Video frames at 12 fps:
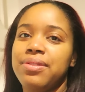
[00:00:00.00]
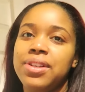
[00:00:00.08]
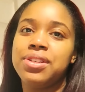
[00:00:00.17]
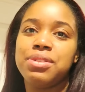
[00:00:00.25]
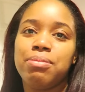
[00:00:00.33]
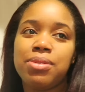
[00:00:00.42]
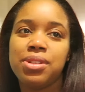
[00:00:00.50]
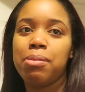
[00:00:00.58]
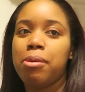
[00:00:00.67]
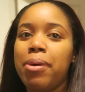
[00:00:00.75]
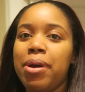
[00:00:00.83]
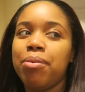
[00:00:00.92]
finish
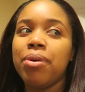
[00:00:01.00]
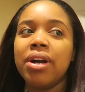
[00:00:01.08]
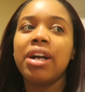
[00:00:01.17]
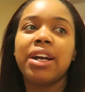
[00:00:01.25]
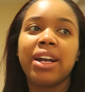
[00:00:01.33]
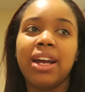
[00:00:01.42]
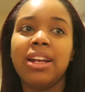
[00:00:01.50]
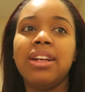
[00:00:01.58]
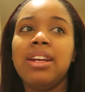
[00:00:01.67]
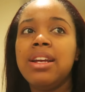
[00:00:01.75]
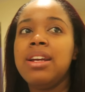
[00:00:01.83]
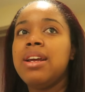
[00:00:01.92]
some of my work
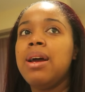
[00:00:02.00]
and